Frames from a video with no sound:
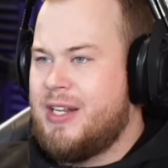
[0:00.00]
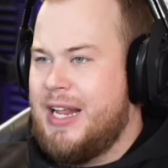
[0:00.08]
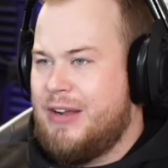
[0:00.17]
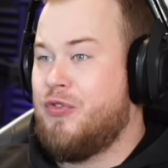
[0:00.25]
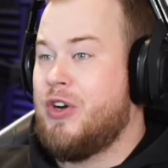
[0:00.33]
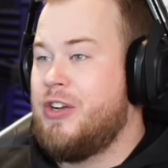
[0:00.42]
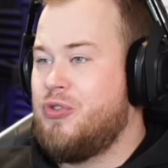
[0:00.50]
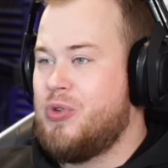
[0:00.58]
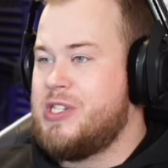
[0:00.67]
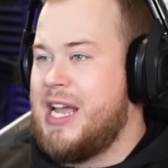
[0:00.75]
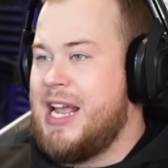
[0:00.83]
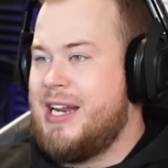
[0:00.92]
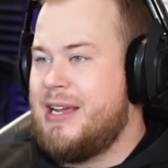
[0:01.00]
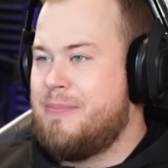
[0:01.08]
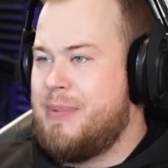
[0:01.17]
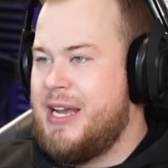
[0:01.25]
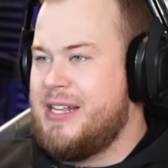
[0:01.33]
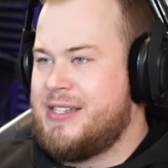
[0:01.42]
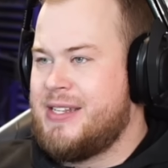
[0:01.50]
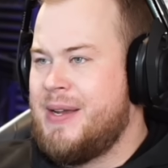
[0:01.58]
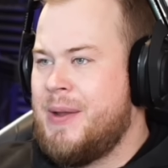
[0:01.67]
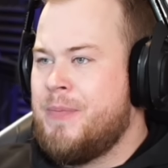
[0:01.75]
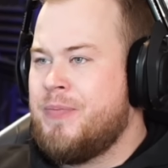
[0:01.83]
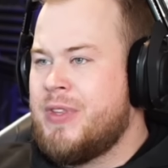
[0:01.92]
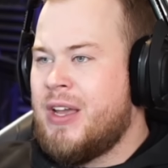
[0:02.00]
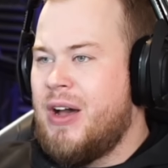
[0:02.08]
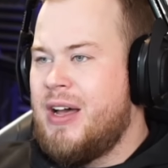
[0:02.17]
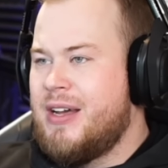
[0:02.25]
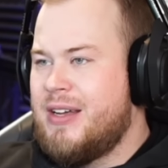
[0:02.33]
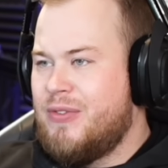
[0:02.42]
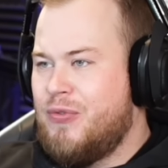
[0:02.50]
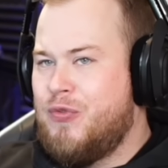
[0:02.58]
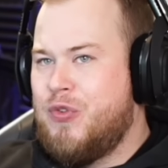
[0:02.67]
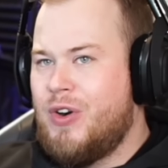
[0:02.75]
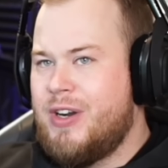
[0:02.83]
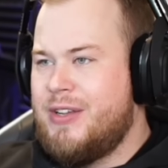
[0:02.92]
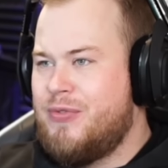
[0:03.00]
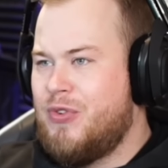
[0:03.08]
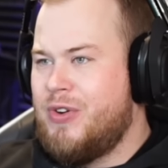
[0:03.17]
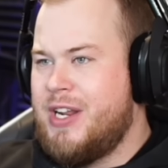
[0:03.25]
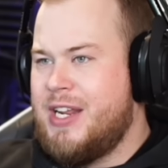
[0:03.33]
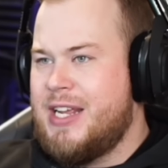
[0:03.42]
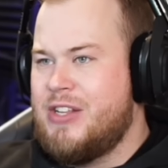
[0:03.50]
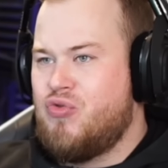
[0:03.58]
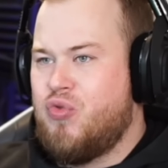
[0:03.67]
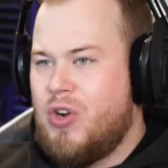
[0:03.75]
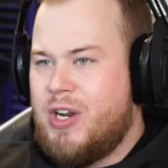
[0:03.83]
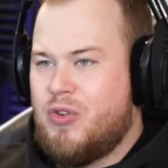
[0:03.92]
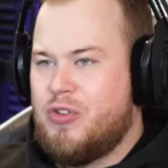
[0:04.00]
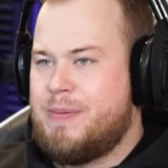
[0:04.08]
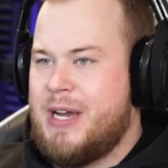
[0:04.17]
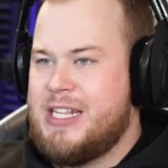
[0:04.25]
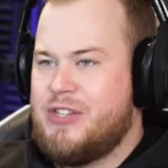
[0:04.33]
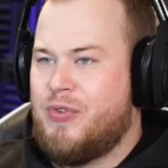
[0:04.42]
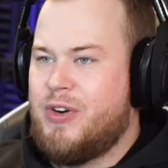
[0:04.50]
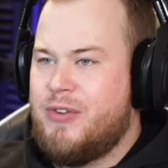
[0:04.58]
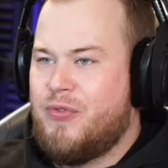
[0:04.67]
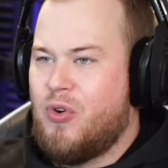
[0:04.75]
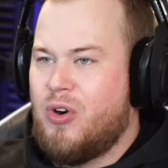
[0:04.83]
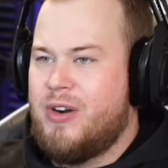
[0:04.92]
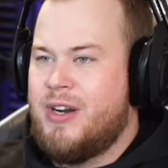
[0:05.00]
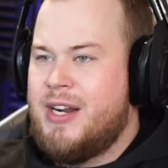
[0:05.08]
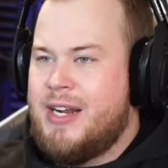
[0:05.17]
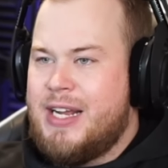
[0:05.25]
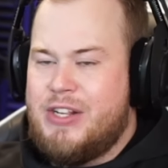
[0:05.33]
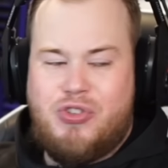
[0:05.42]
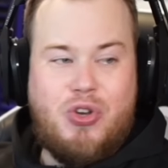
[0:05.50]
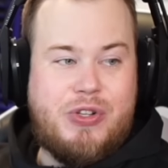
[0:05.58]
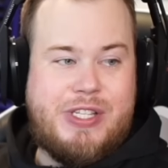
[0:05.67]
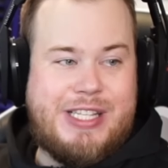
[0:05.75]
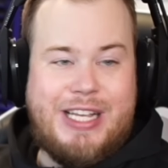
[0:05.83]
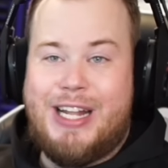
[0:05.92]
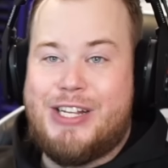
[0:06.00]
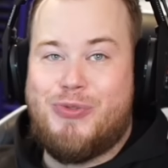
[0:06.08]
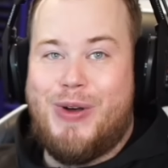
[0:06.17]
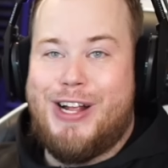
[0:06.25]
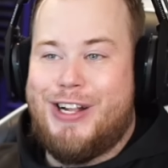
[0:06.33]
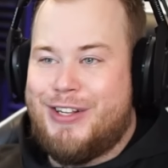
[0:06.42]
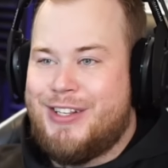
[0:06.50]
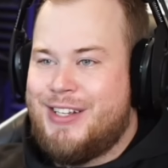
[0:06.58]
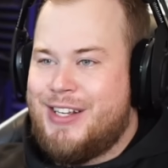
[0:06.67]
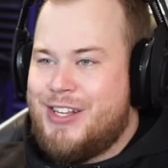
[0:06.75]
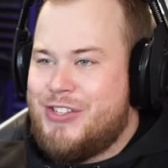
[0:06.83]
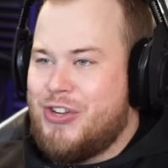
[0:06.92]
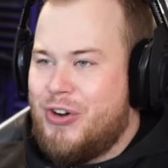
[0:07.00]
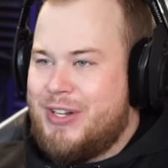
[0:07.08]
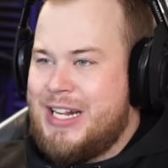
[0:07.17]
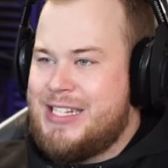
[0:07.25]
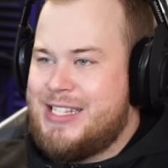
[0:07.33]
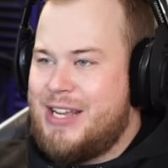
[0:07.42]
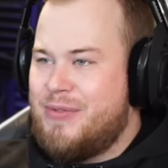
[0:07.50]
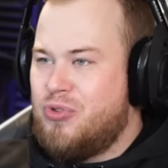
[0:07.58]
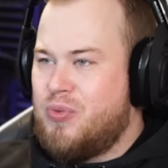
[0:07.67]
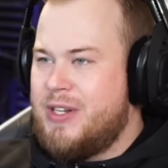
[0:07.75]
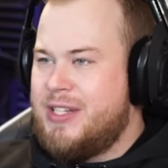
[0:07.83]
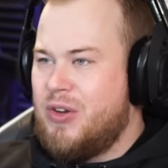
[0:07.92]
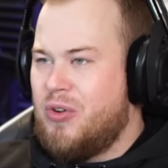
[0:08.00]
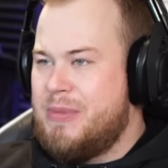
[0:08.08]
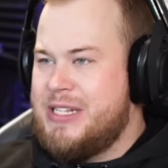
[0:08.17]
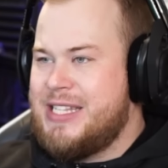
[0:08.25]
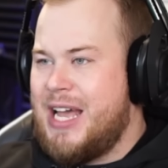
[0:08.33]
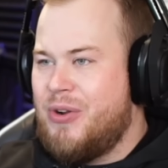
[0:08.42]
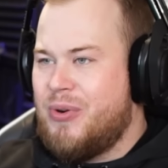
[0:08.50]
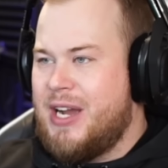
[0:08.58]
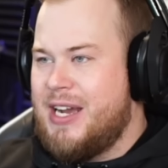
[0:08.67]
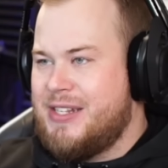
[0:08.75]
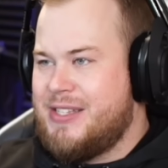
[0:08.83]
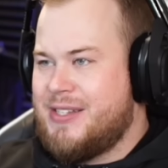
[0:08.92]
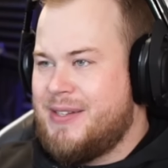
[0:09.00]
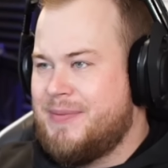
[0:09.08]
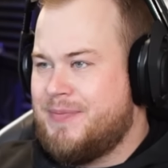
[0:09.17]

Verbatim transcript: Like, 32 is alien pace. Uh, 33 is really good pace. 34 is good still as well. So that's 720 on Misano, guys.